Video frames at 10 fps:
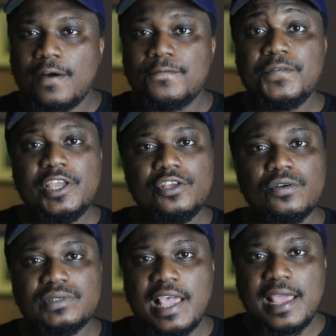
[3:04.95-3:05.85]
Now
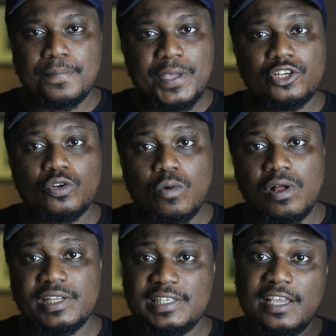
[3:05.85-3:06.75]
videos and picture
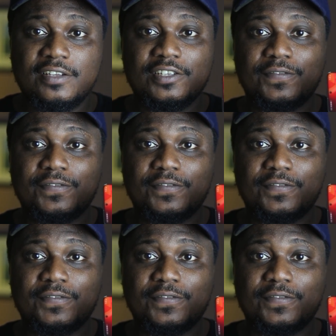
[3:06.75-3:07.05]
quality on this